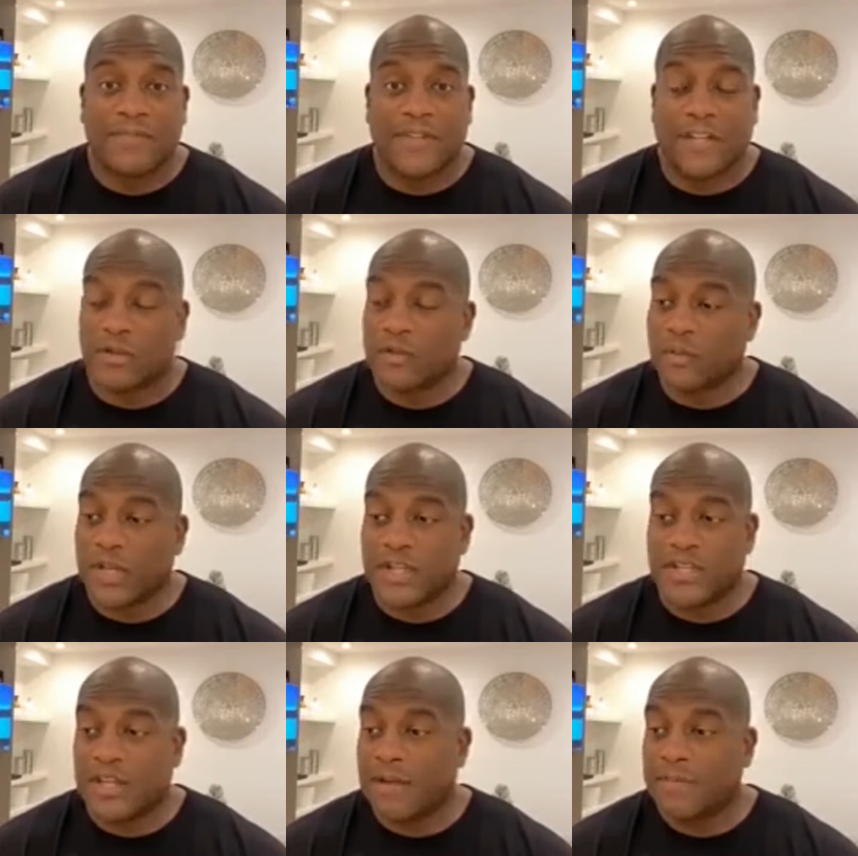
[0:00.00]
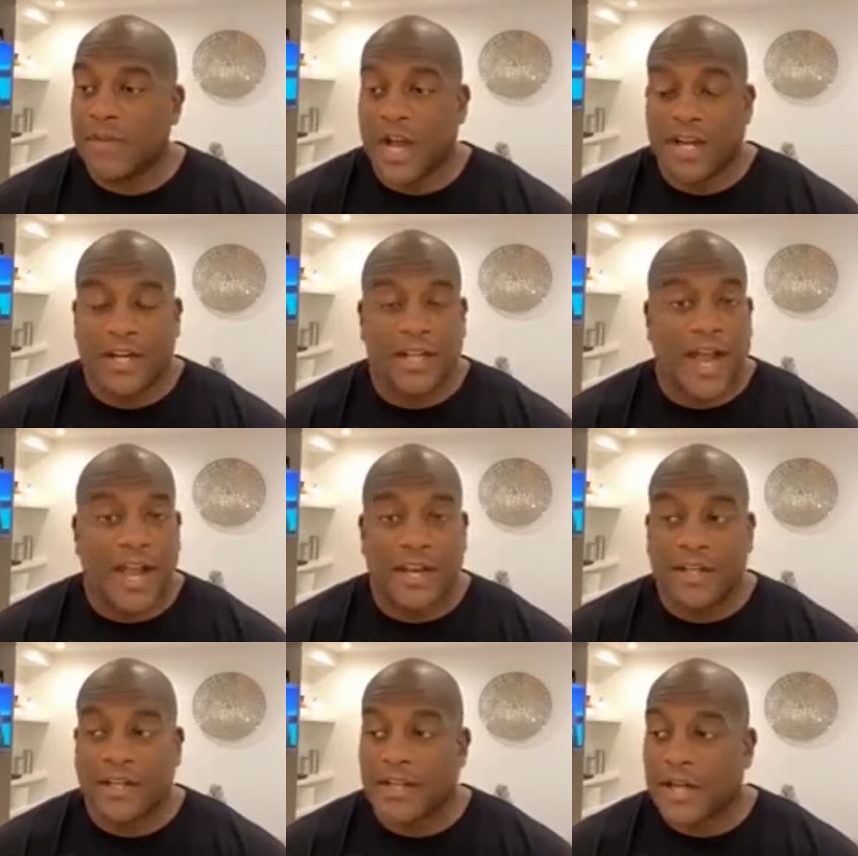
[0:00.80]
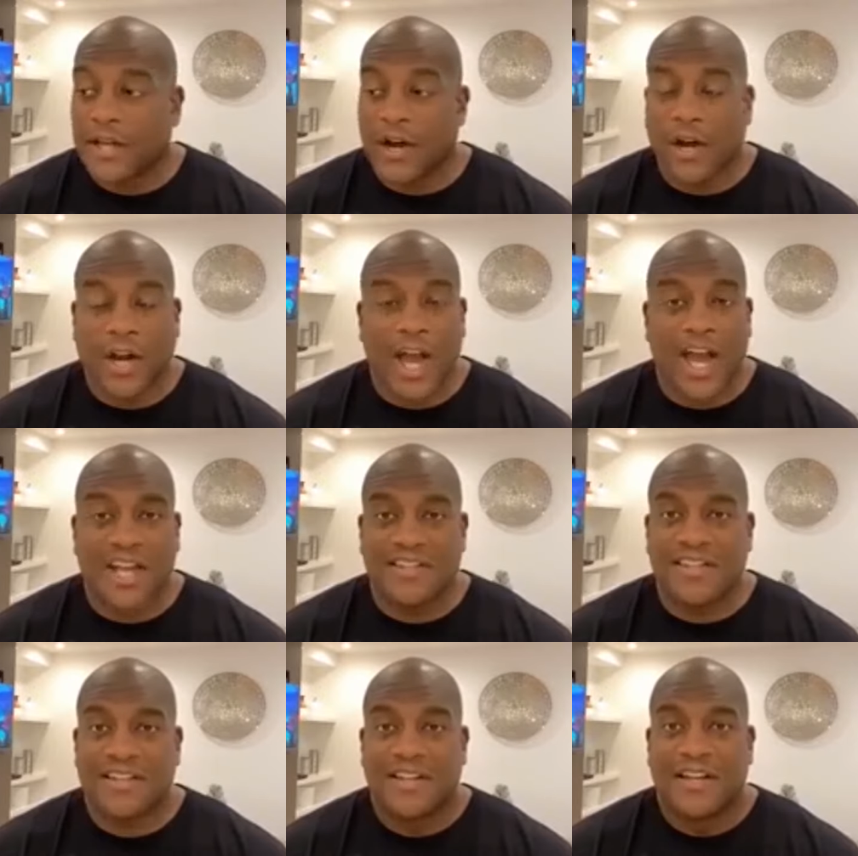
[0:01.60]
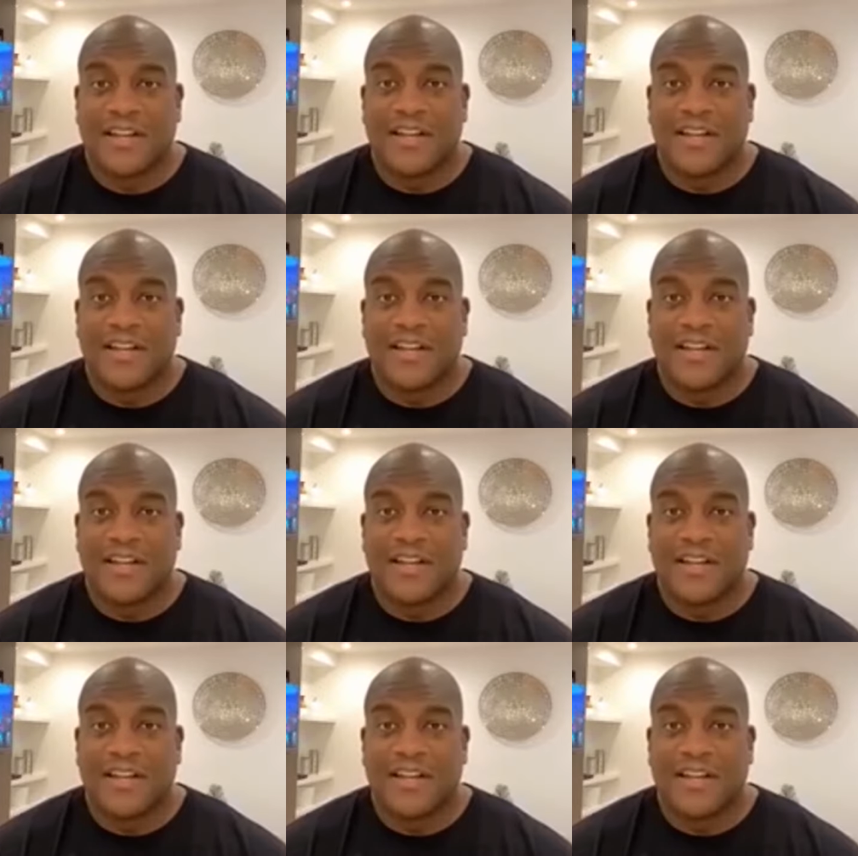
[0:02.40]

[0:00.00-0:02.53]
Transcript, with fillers: He goes, "We see. I'm not going to lie to you. Like our guys,